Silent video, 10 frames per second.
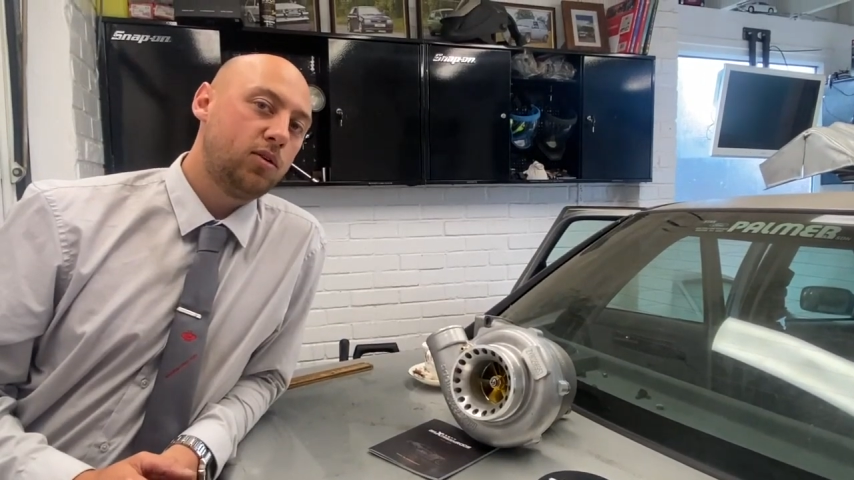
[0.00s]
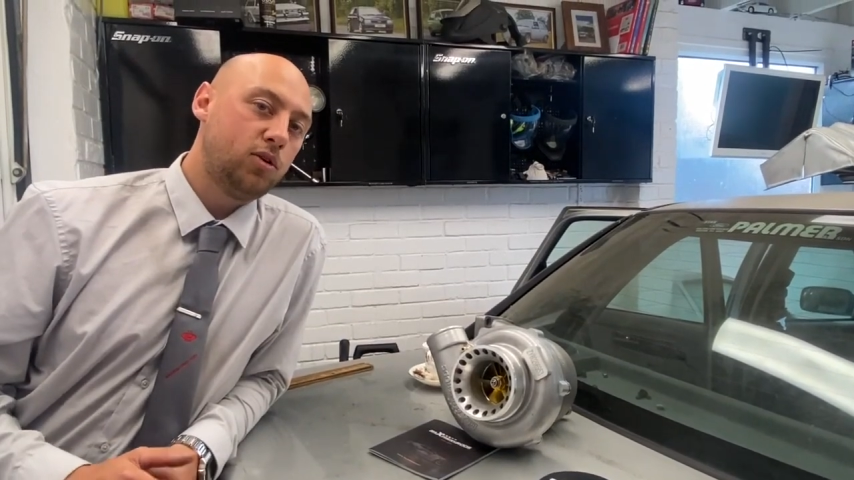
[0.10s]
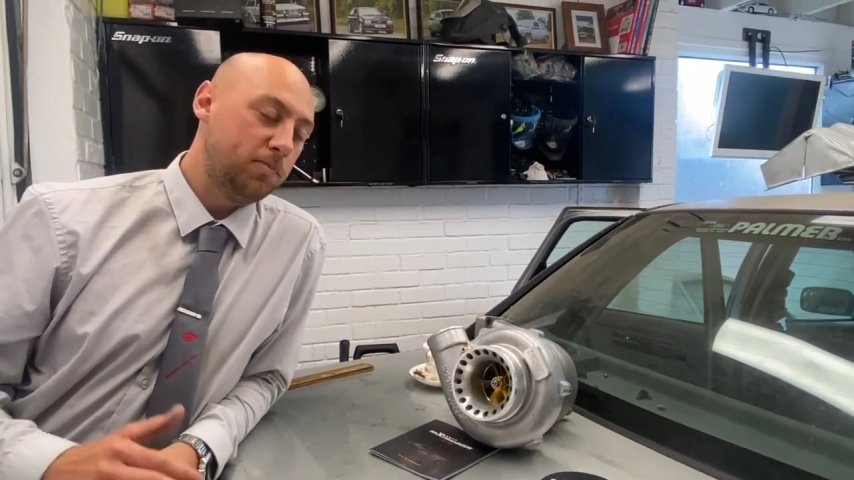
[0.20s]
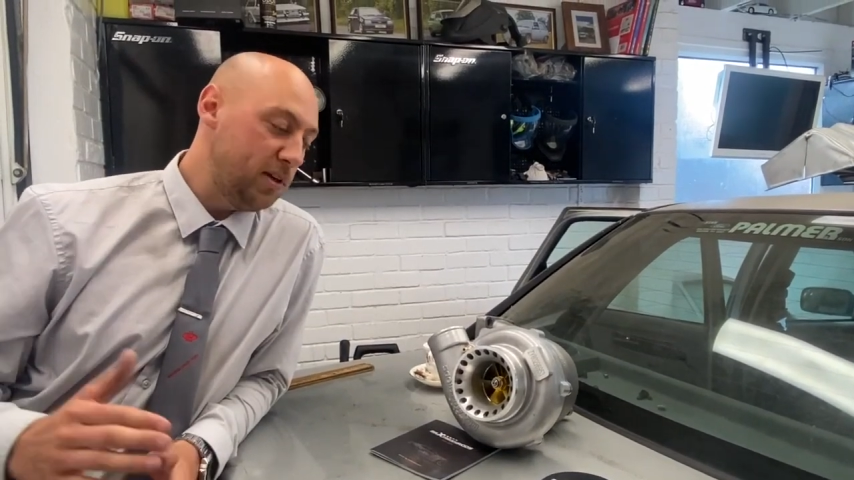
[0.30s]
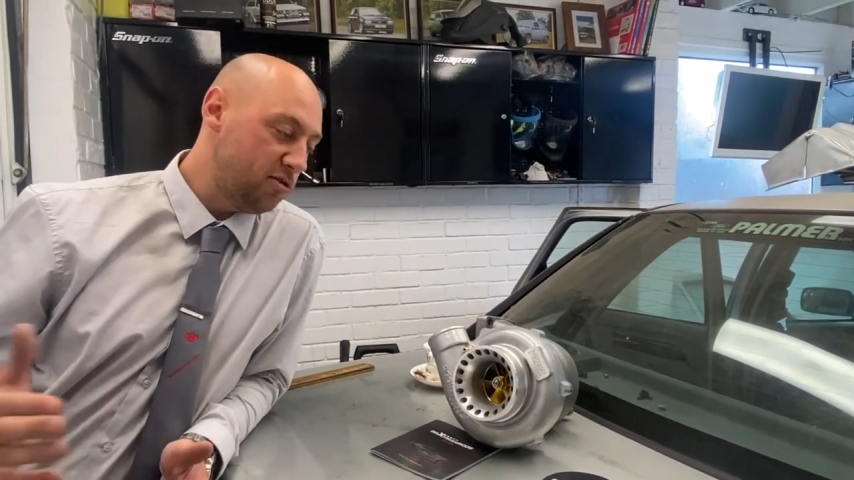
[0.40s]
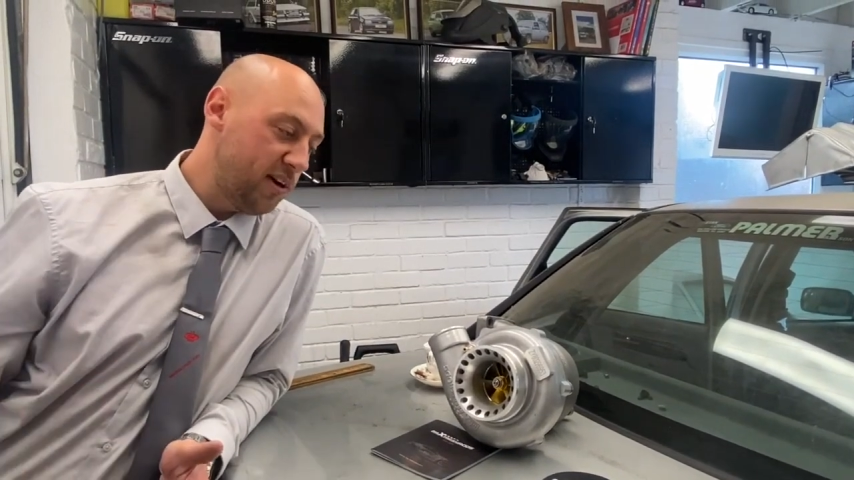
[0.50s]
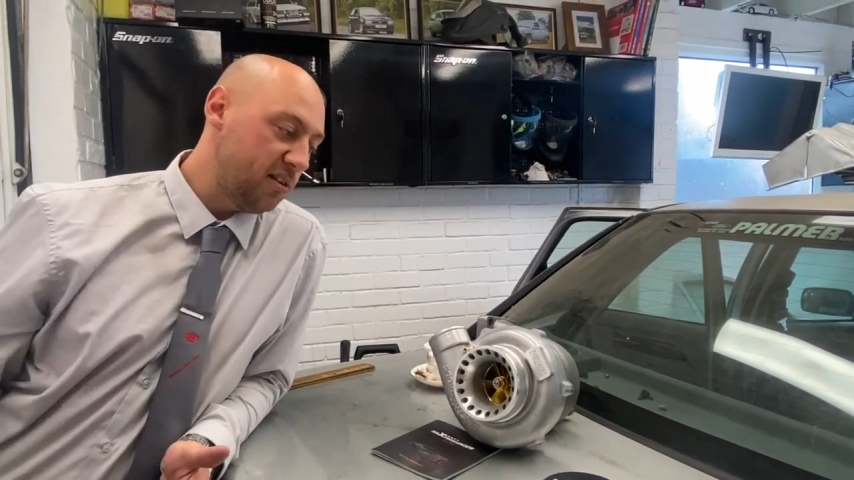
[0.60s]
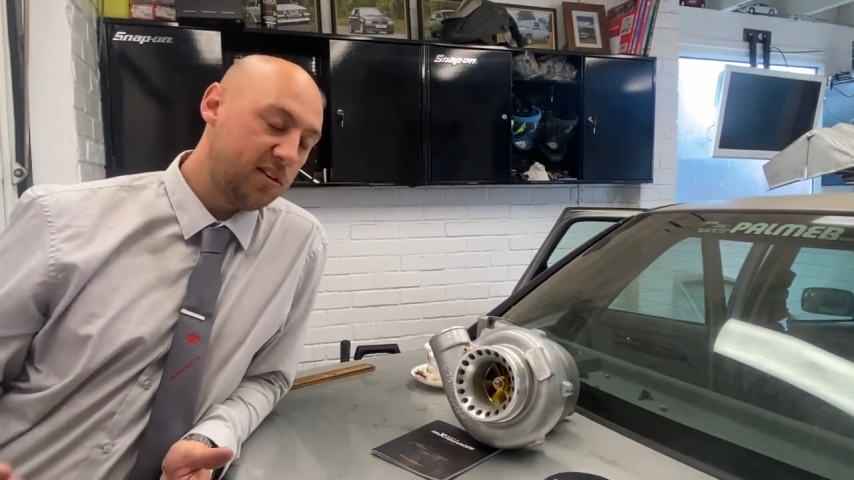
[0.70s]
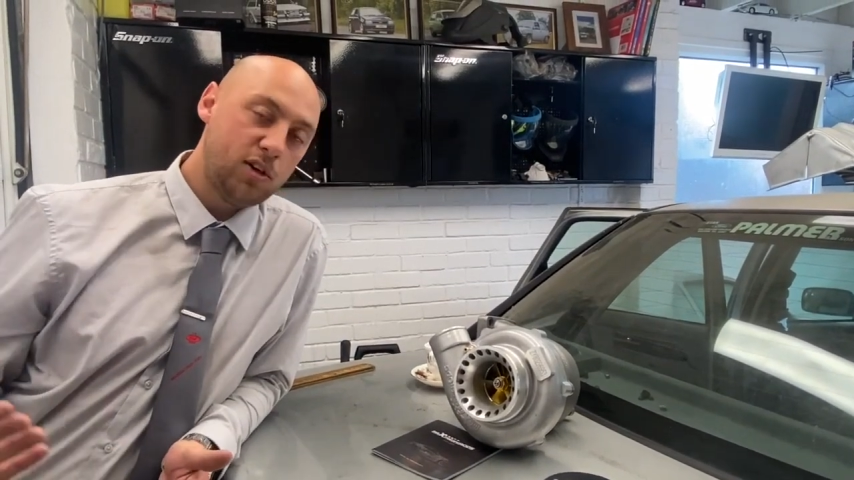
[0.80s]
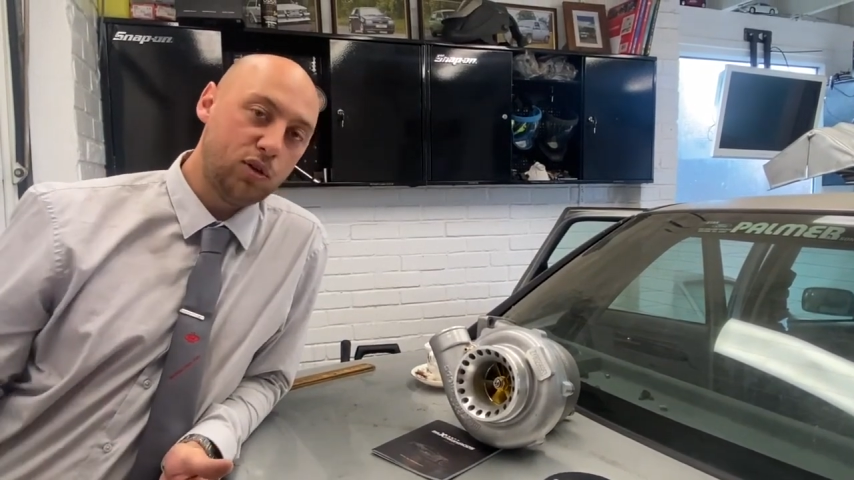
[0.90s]
Could be
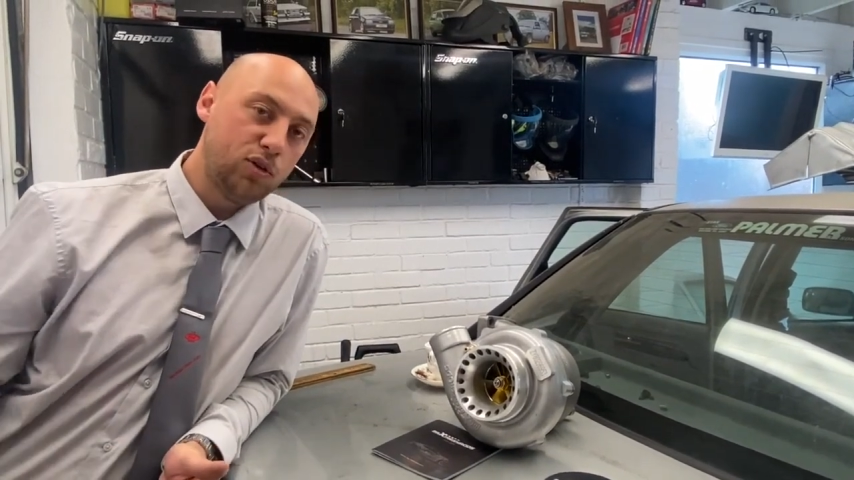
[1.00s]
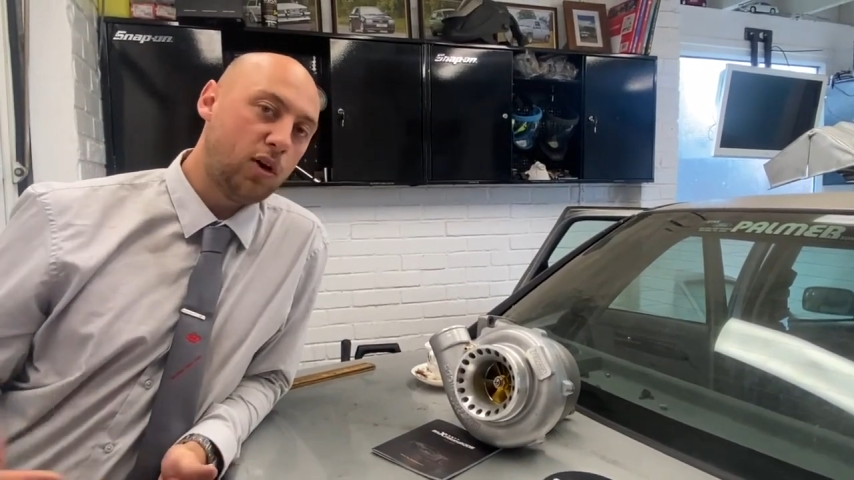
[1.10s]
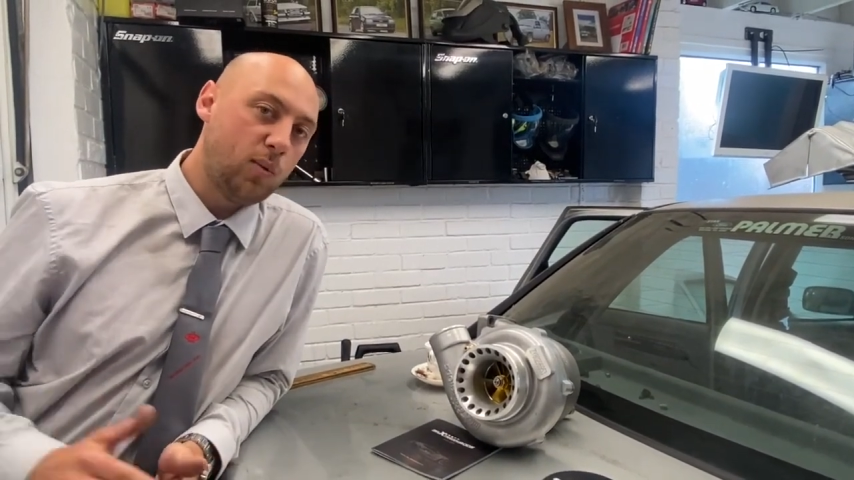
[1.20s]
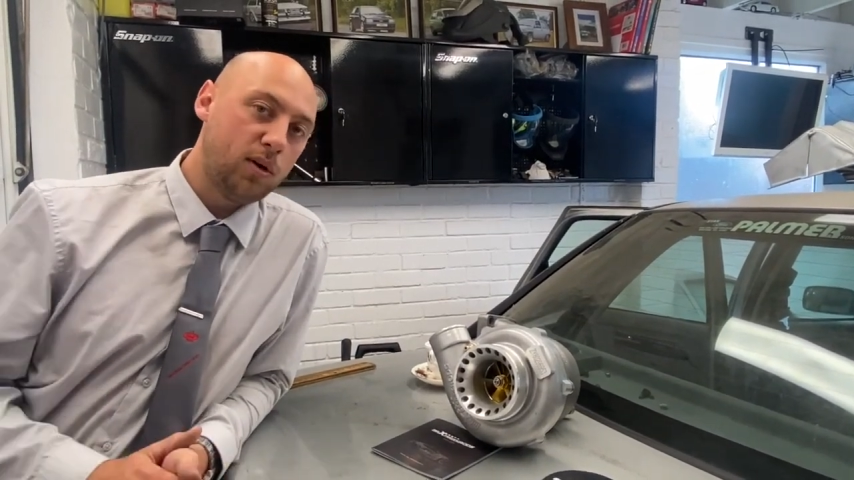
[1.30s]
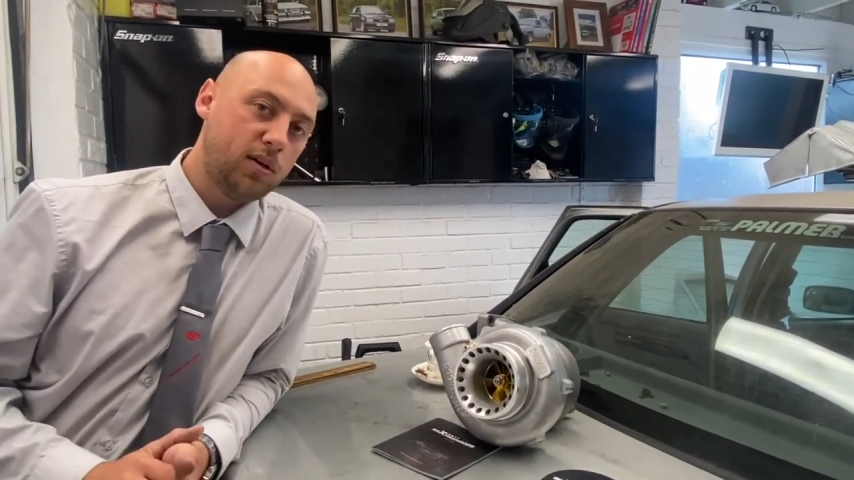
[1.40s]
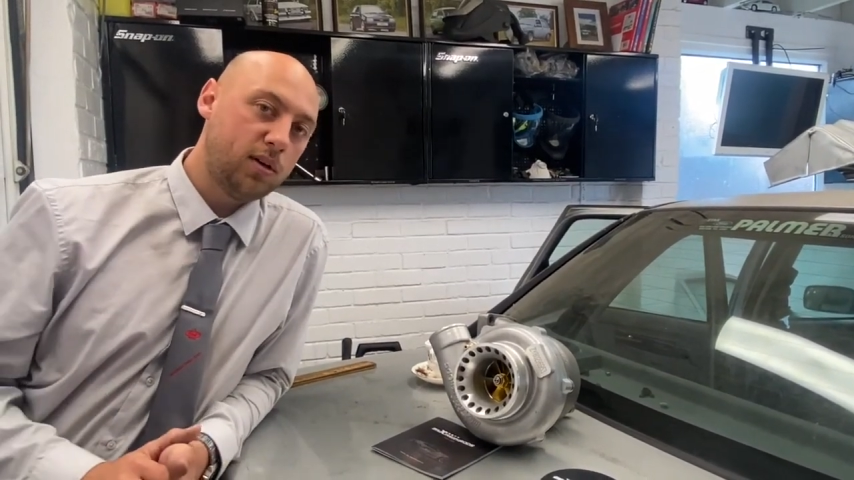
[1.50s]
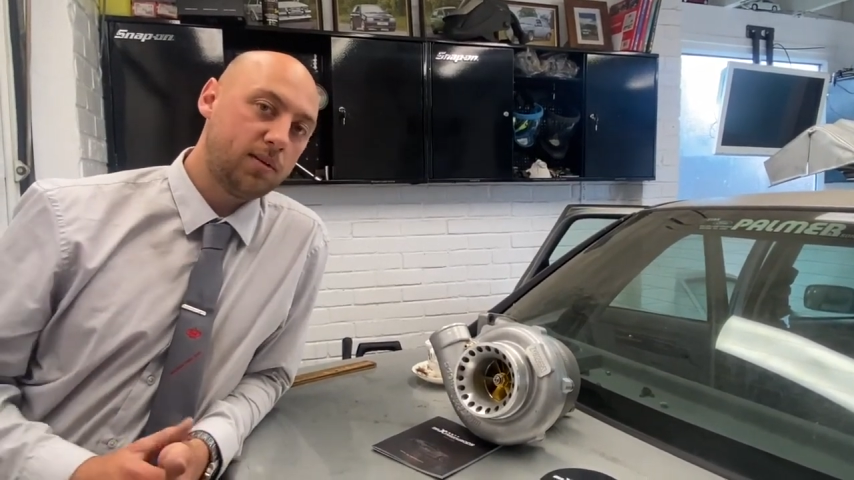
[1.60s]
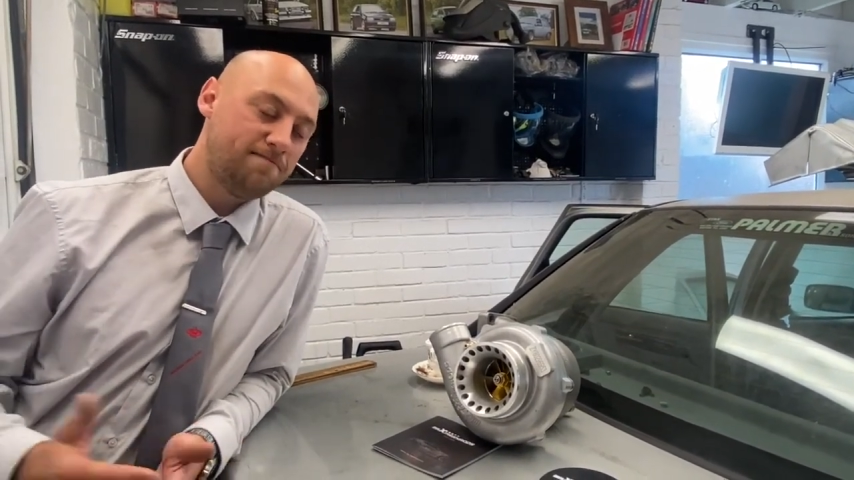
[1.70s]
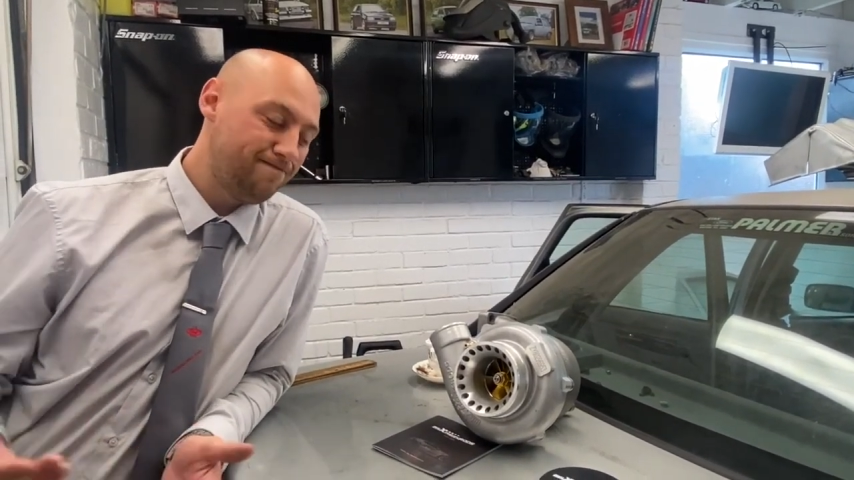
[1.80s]
crazy, could not work.